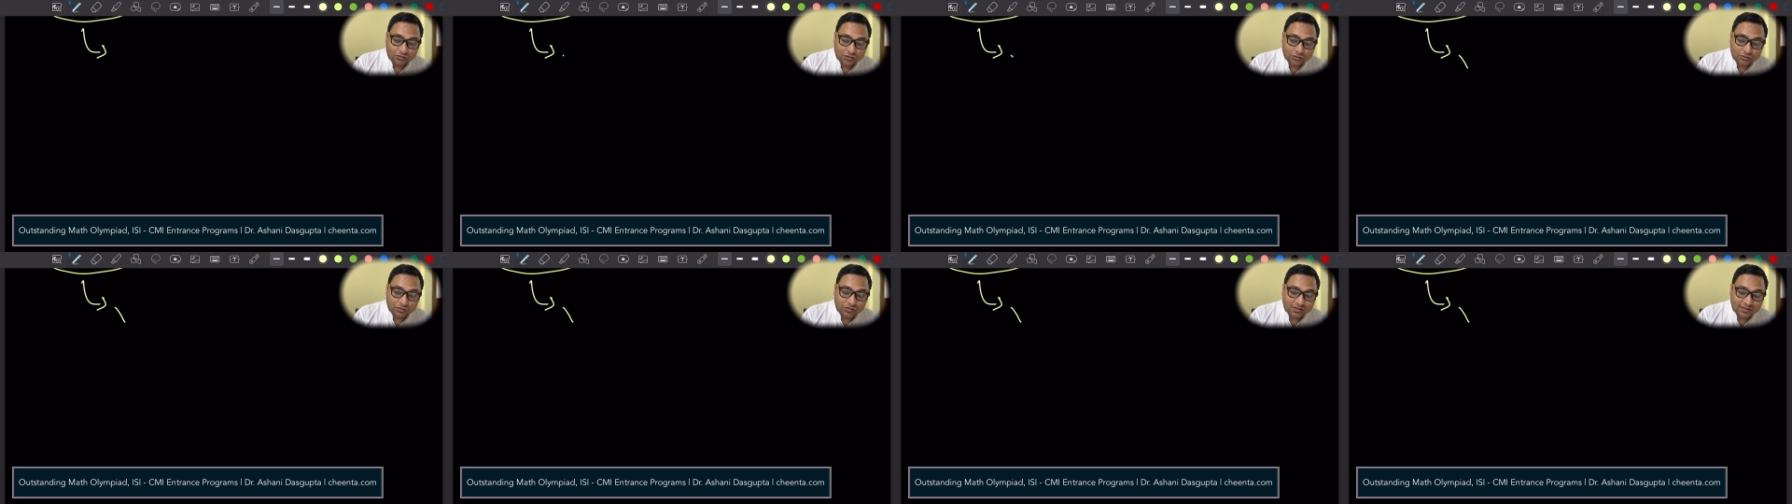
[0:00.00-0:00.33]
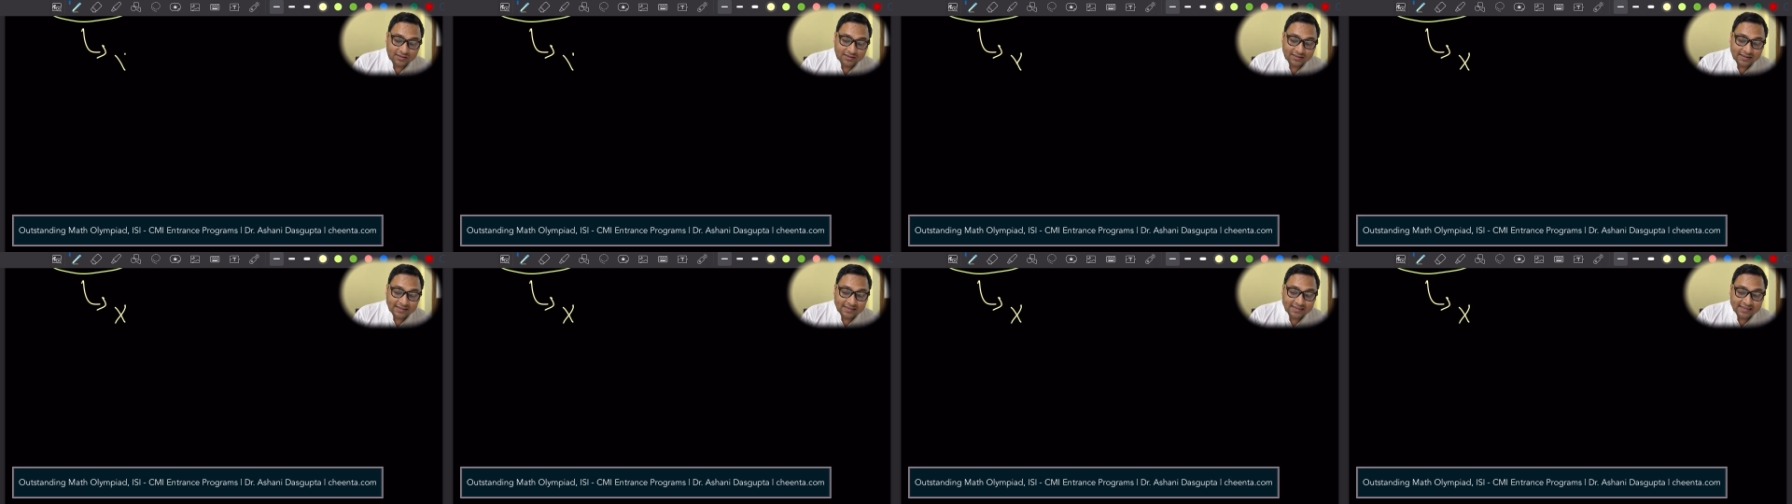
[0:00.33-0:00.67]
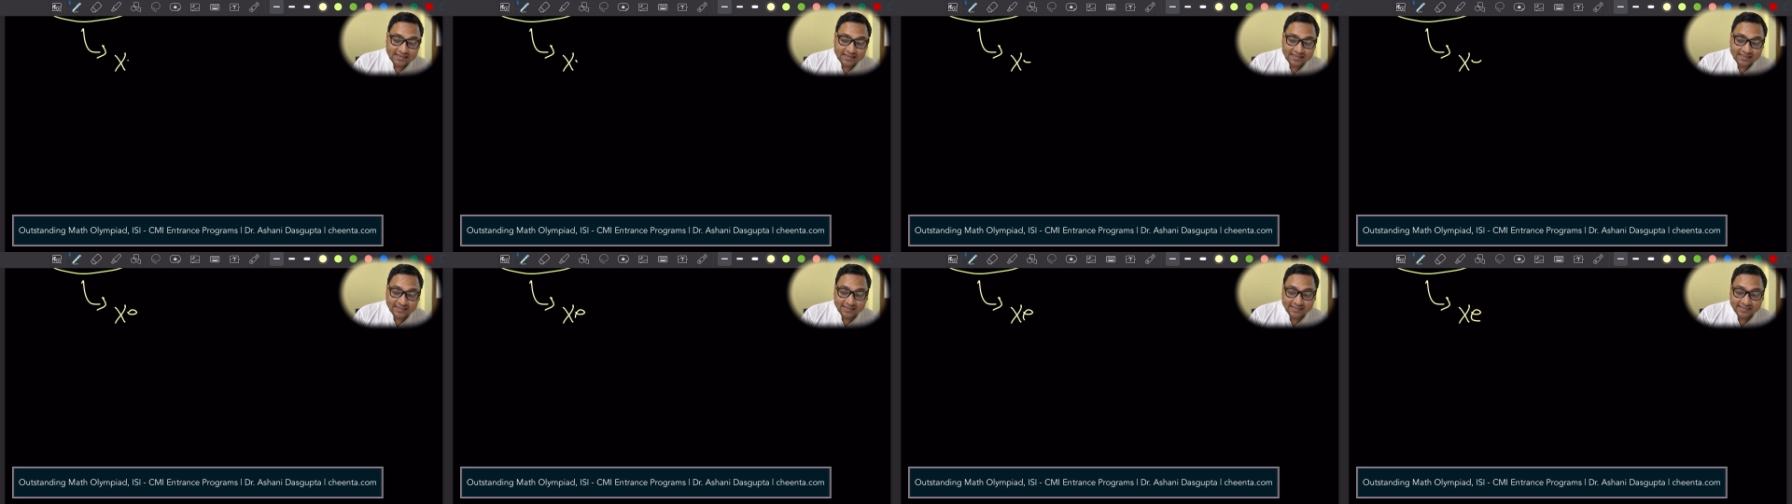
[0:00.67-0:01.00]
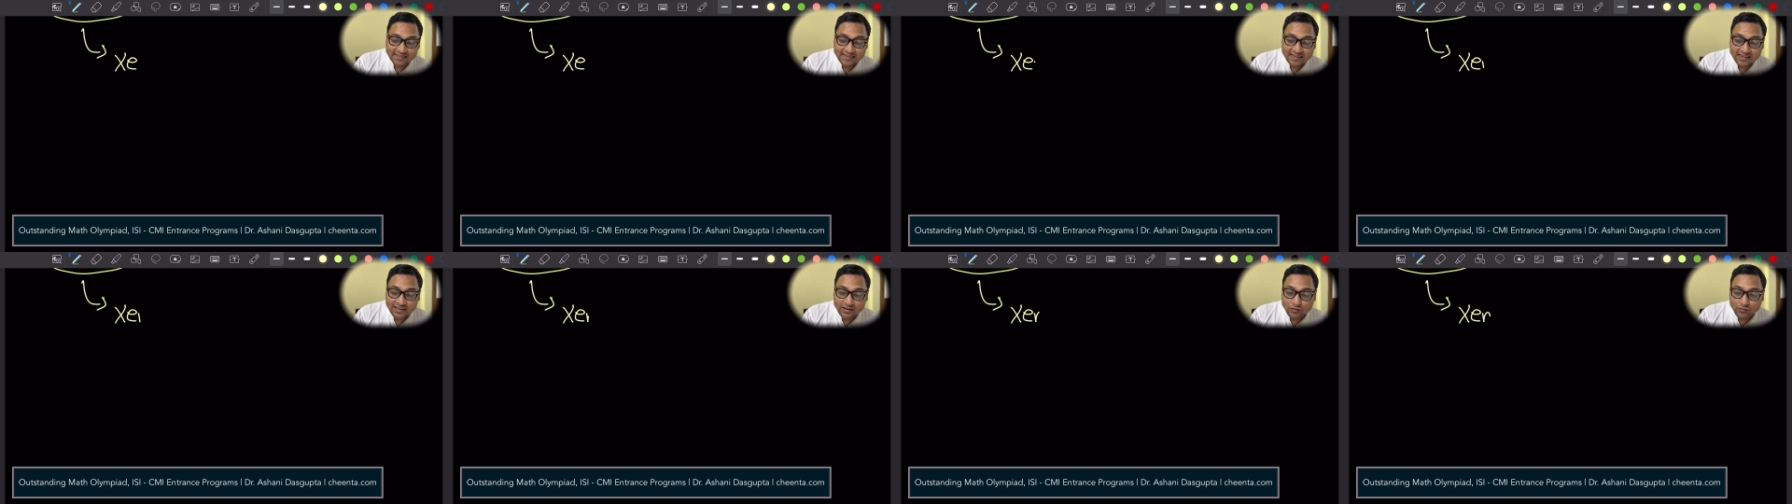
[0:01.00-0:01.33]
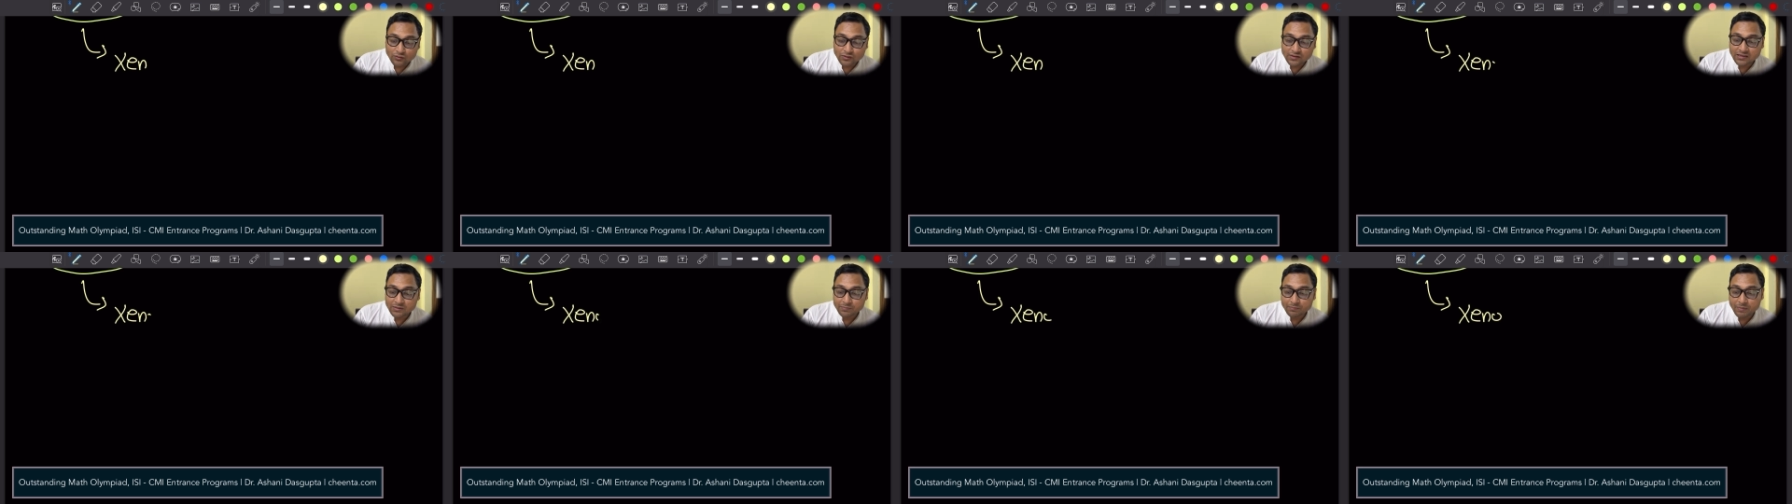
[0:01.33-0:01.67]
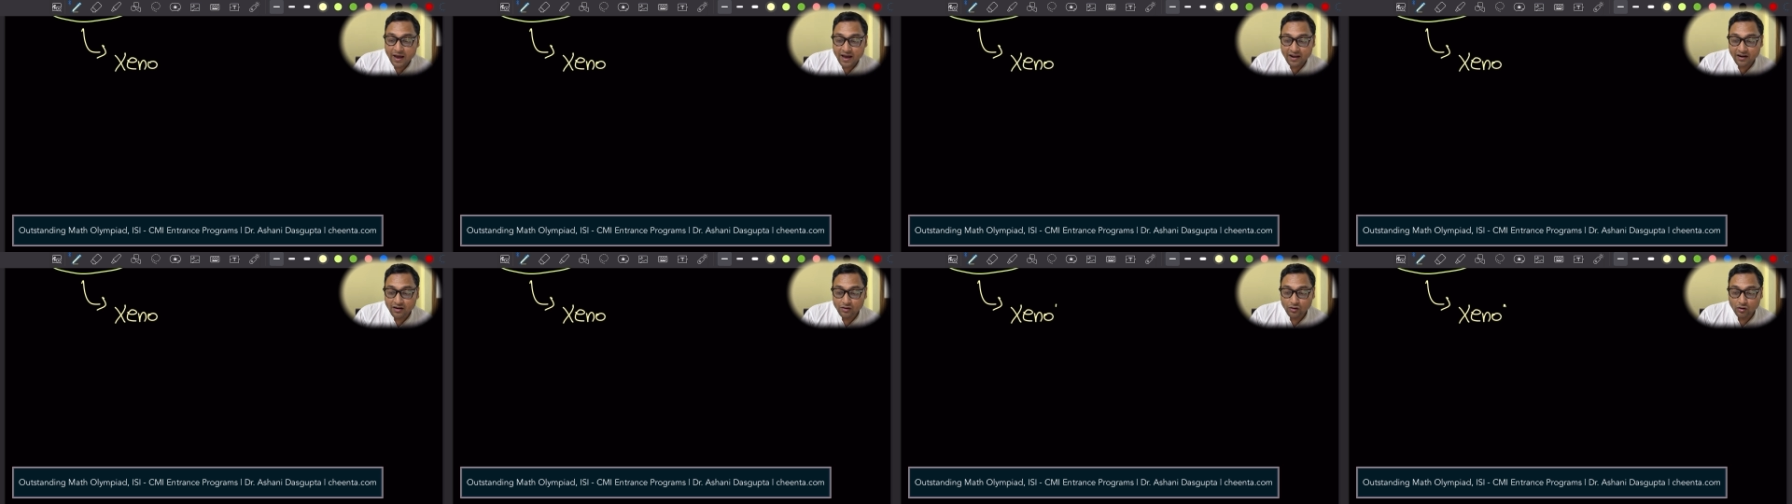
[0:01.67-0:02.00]
to study Zeno's
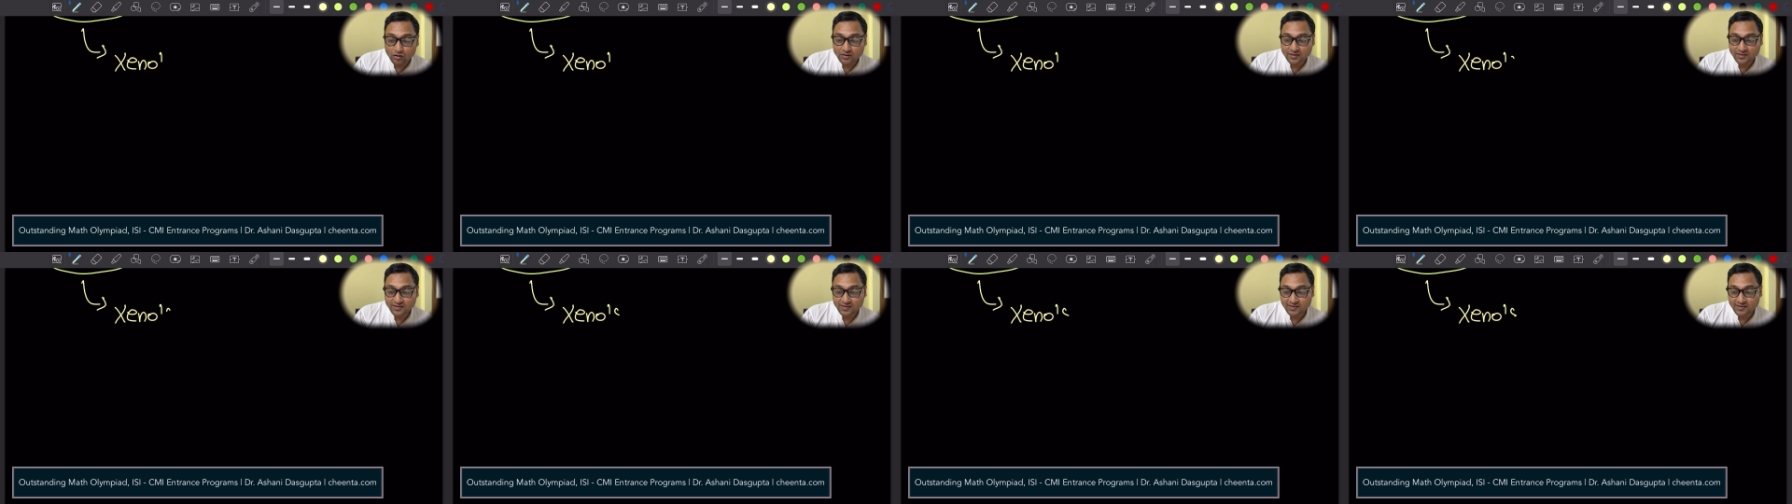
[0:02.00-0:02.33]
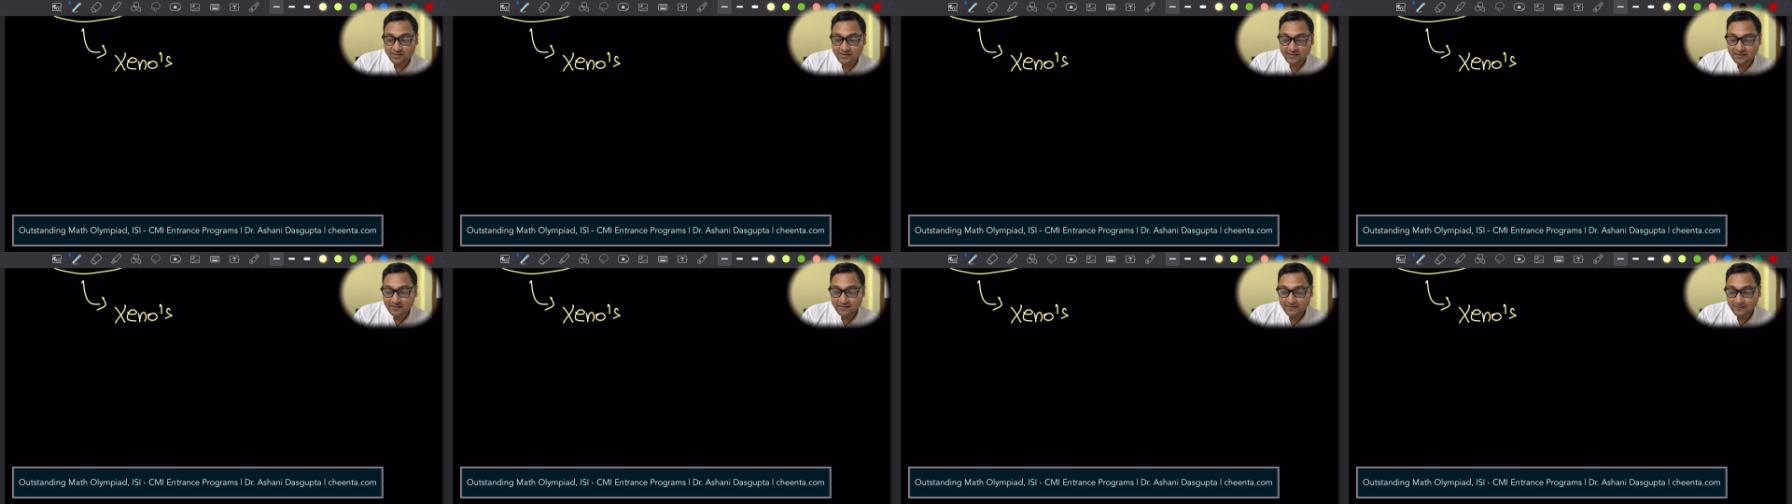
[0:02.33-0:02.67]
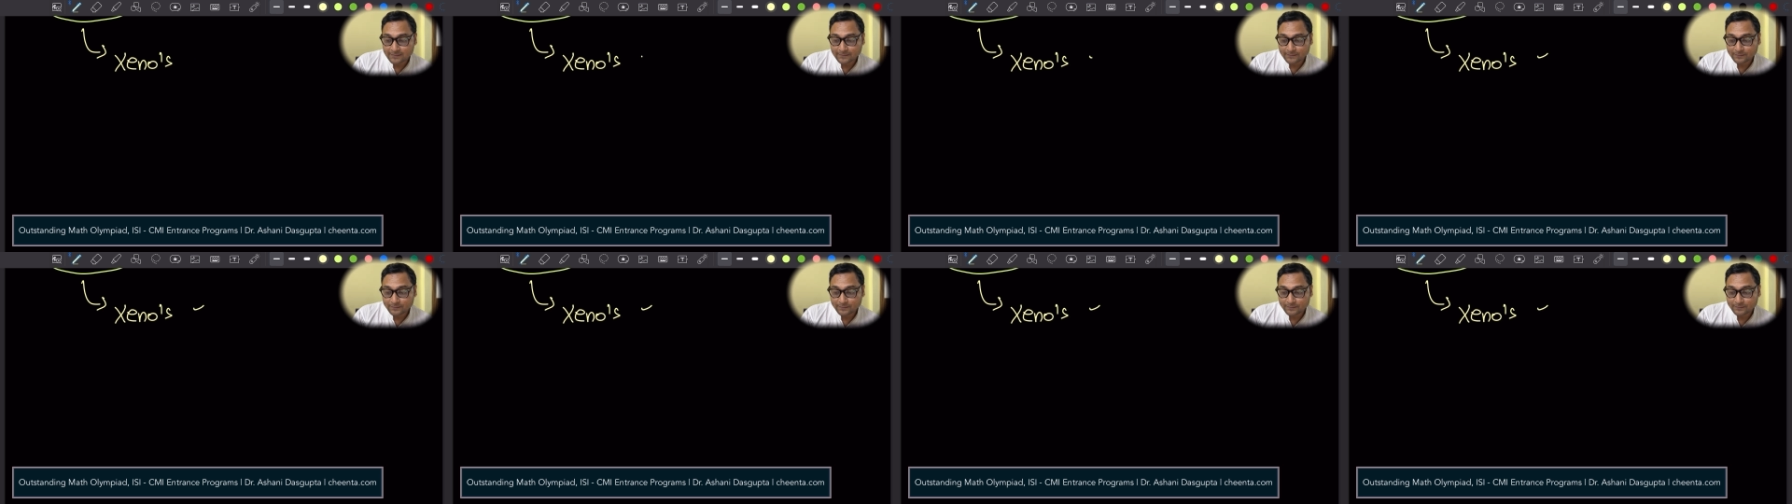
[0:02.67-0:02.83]
paradoxes.